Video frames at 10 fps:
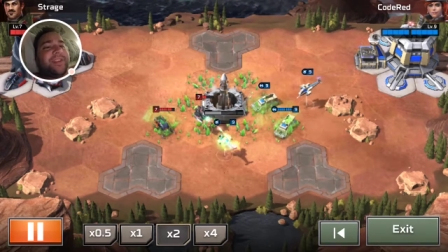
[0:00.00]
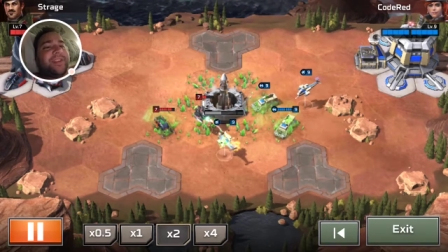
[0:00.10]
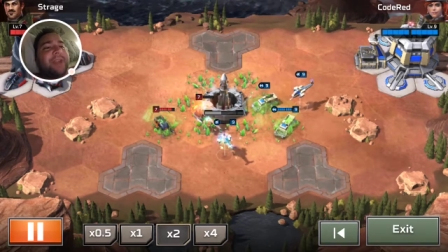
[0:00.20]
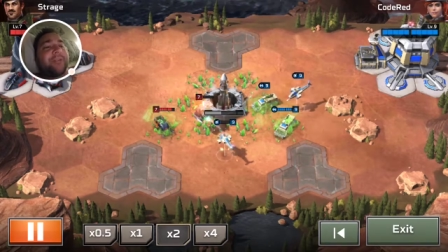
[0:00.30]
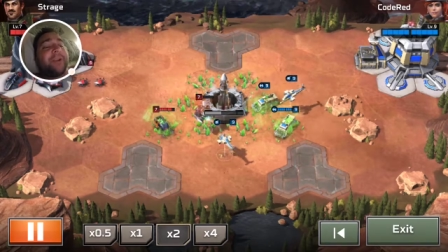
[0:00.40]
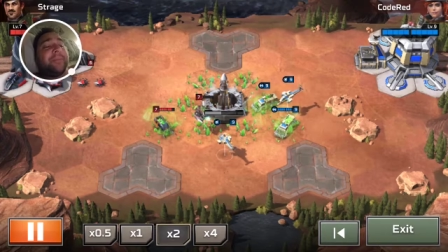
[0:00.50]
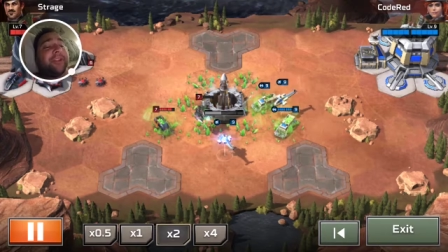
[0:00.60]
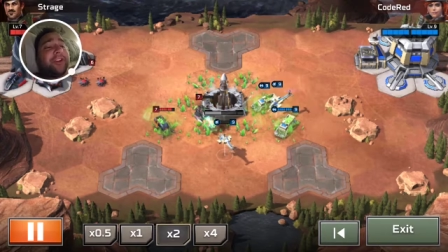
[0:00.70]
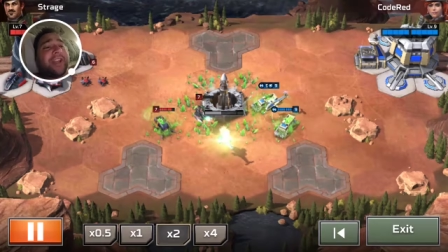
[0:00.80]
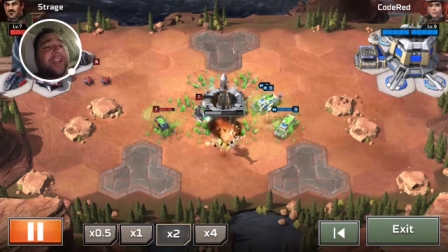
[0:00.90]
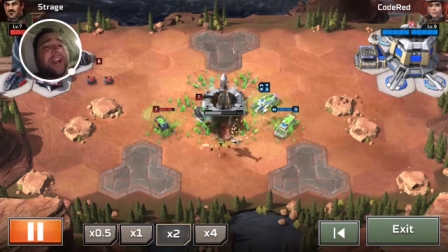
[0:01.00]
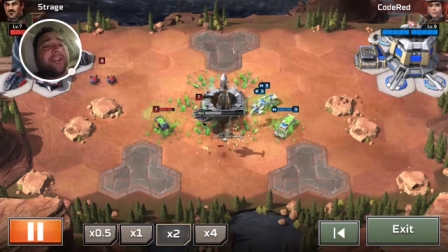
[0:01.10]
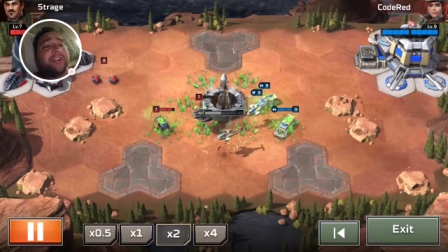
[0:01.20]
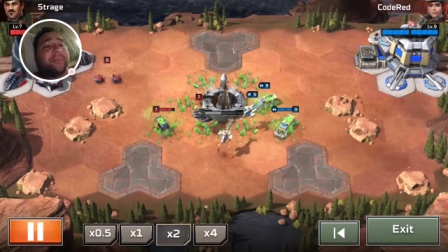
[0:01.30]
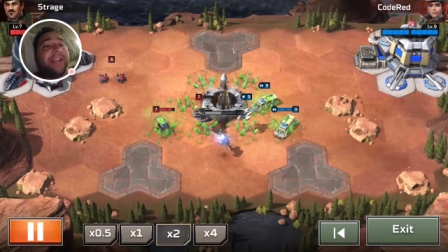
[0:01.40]
trying to build a good
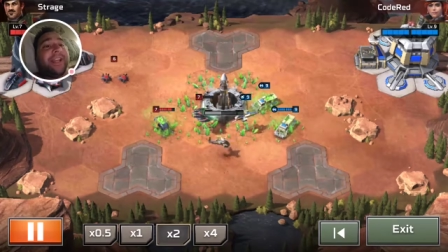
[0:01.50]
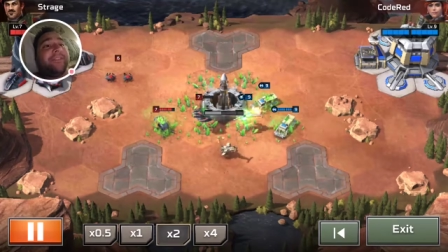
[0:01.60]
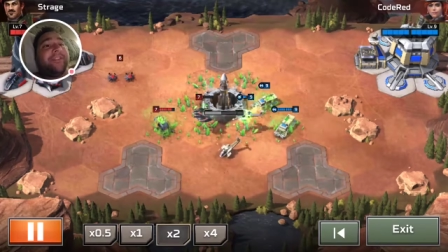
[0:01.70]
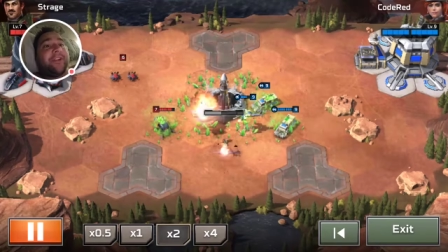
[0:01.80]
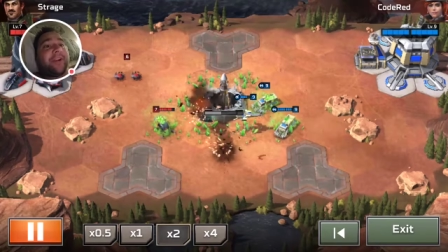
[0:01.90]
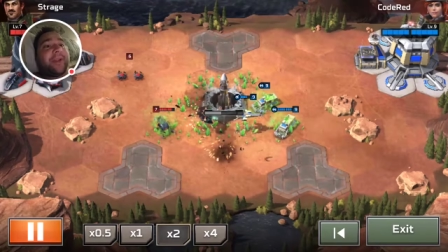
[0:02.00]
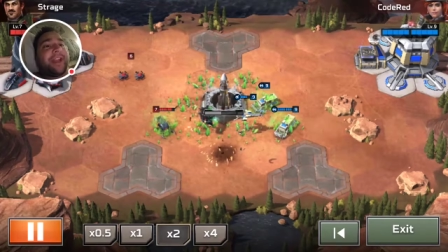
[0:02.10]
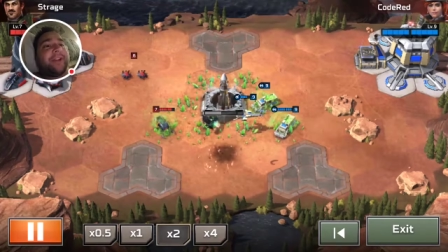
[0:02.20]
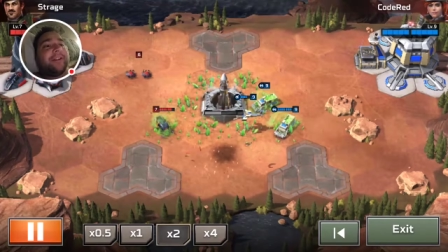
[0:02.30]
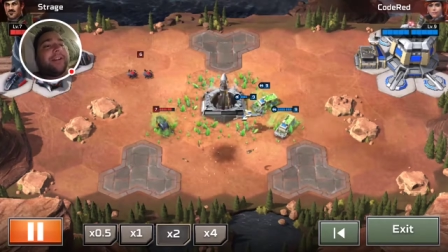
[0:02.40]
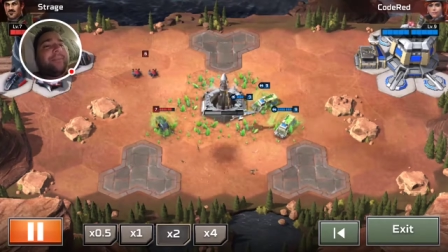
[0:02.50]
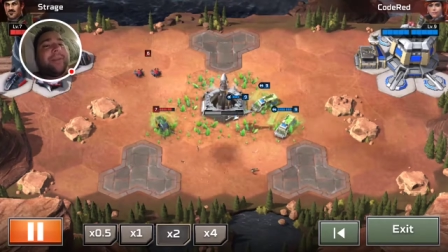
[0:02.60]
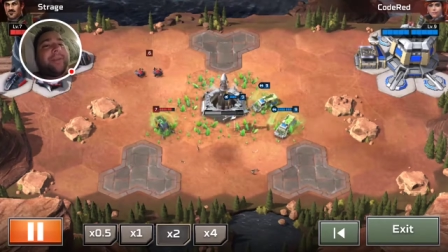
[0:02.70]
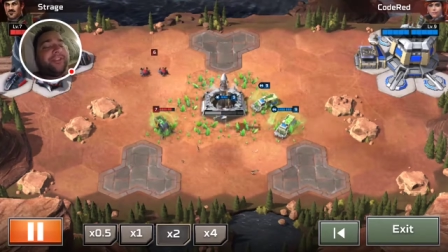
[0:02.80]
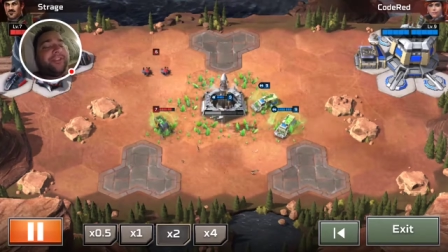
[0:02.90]
counter, but even though I'm a counter, I
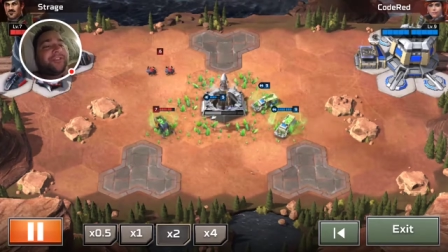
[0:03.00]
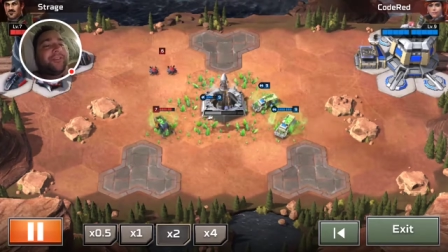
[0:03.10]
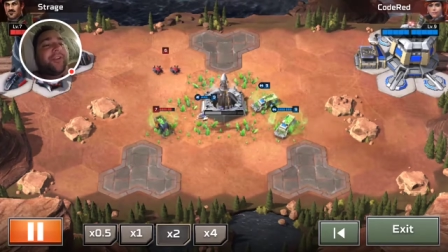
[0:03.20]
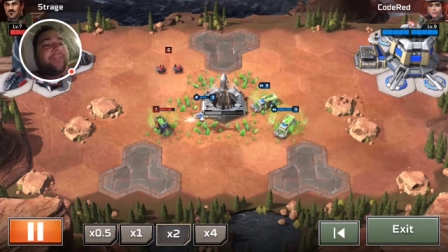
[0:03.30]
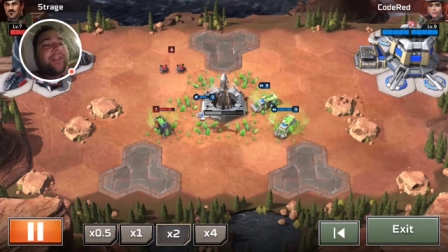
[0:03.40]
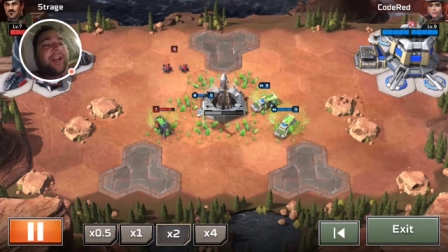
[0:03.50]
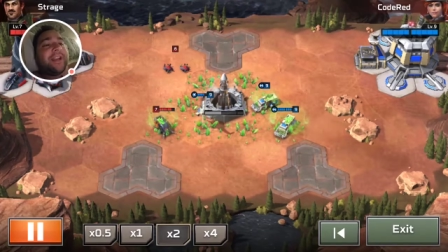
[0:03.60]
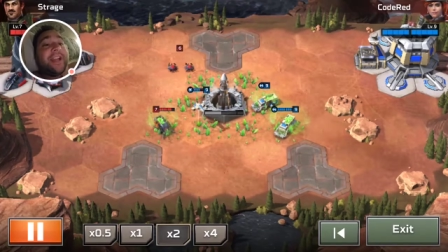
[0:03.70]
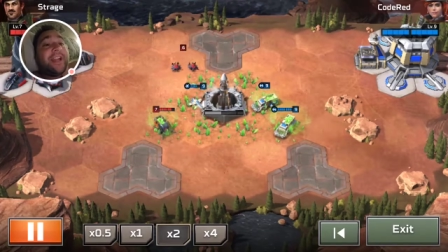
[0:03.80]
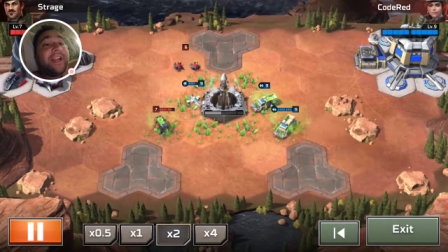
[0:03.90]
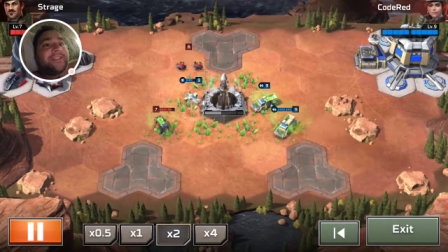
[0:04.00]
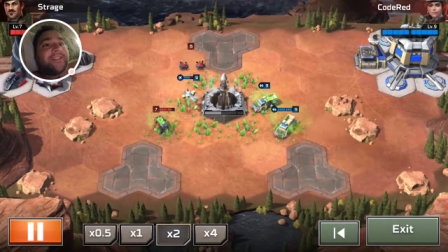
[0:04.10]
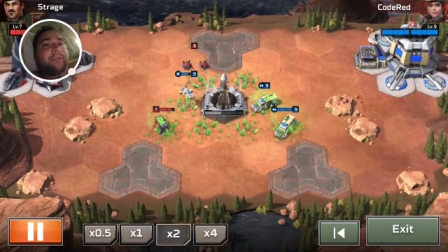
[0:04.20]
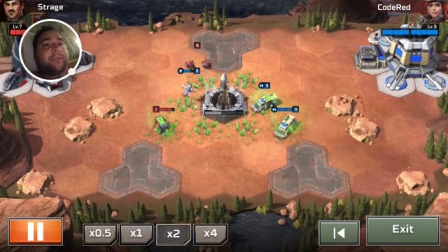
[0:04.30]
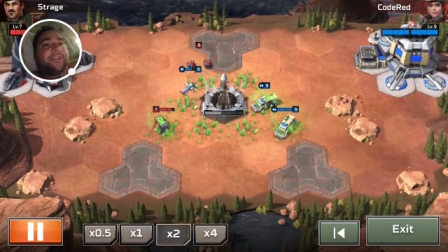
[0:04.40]
barely survived that. And his
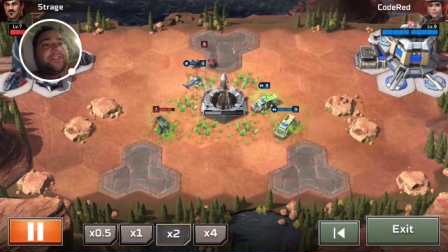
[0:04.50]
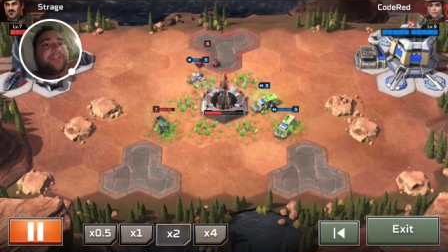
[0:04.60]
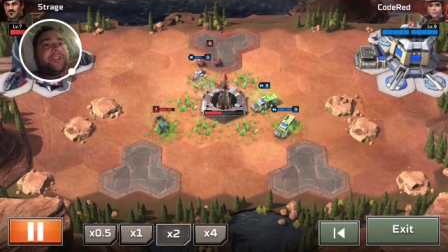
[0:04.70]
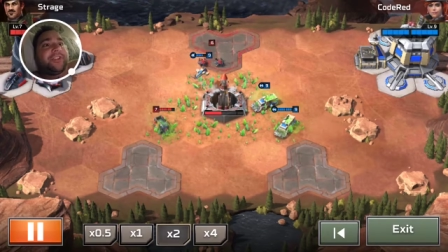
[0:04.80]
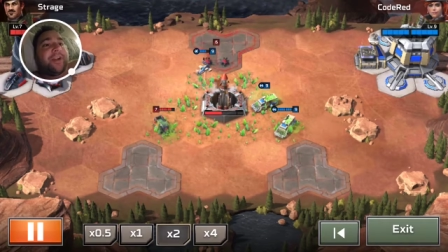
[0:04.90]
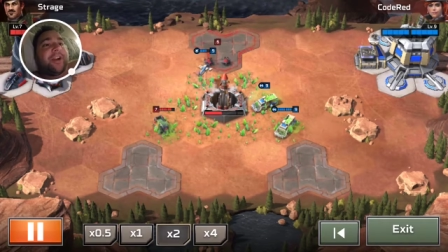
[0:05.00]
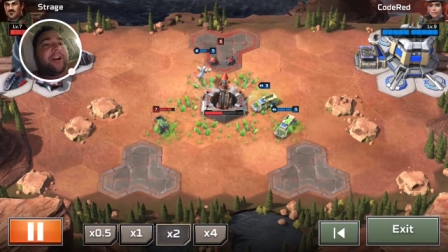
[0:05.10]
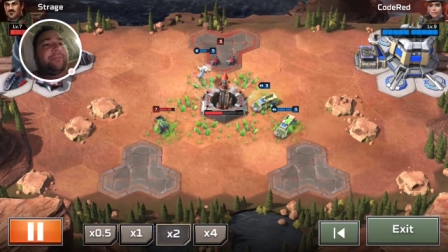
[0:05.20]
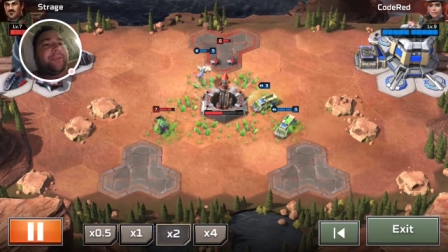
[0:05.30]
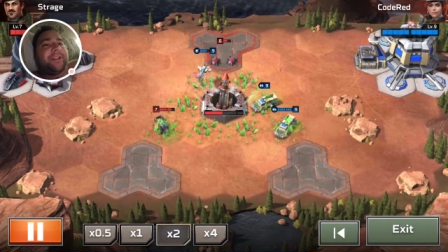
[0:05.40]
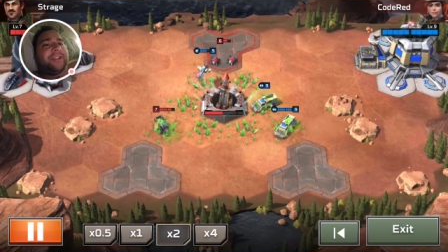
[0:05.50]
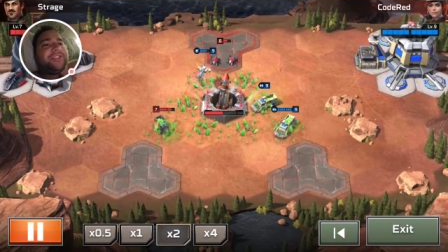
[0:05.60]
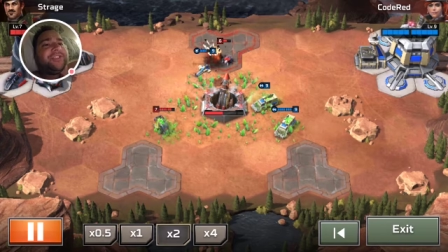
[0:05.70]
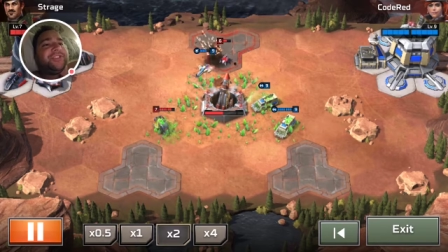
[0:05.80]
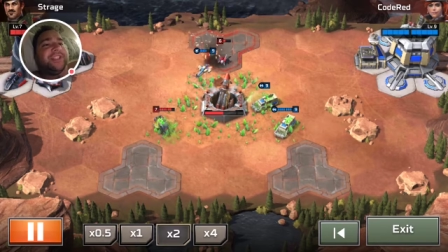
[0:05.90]
second one just finished me off
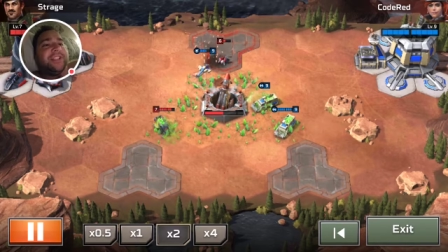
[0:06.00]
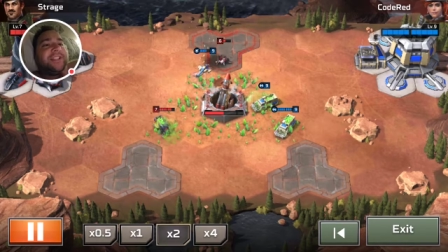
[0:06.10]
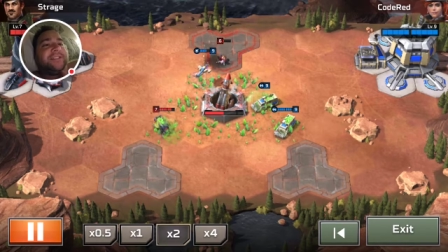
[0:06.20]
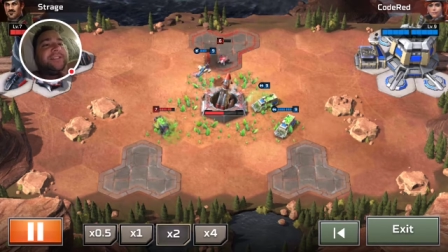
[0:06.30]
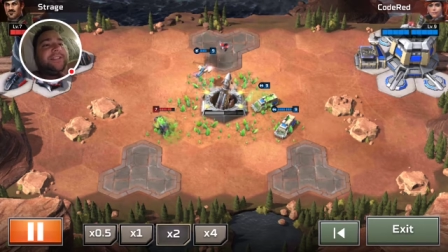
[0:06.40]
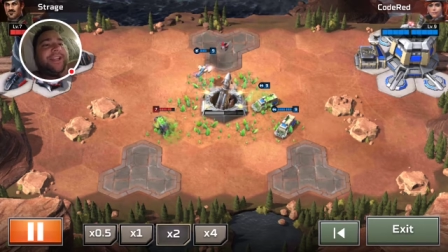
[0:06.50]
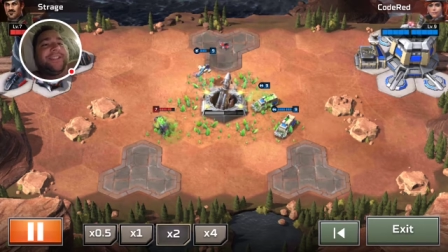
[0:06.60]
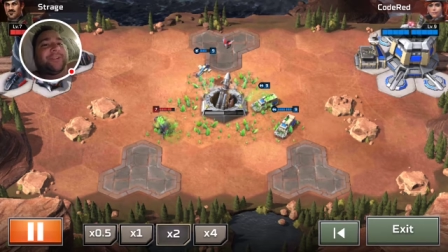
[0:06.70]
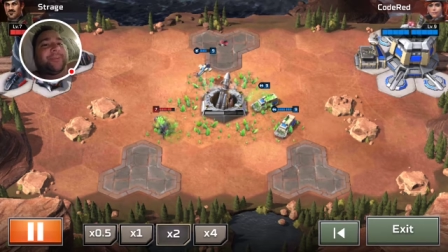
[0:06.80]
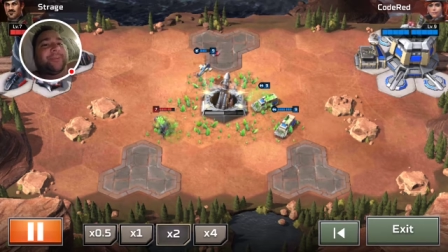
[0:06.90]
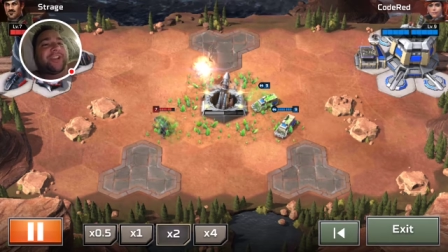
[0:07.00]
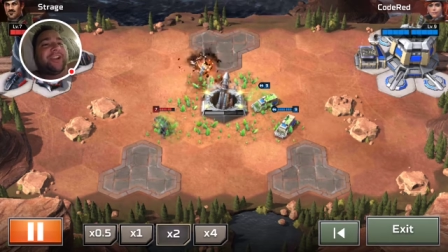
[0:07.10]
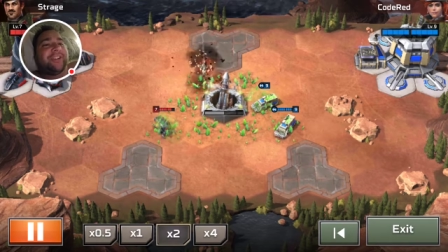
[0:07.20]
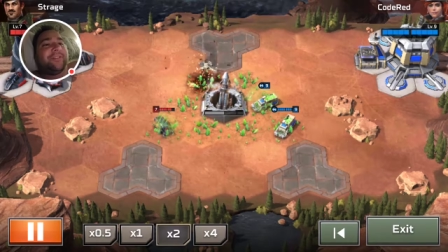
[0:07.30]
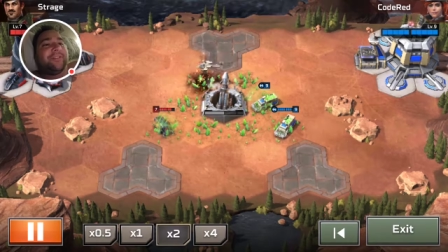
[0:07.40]
because he's so much
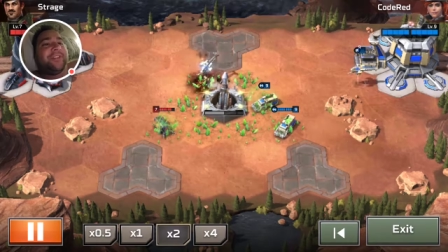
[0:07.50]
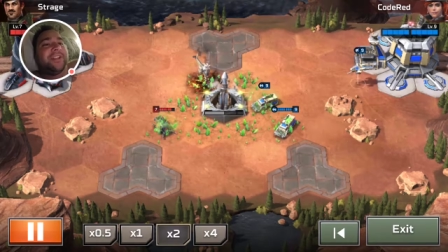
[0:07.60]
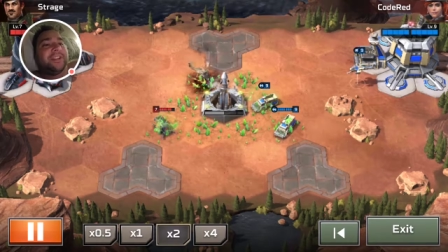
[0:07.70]
higher level.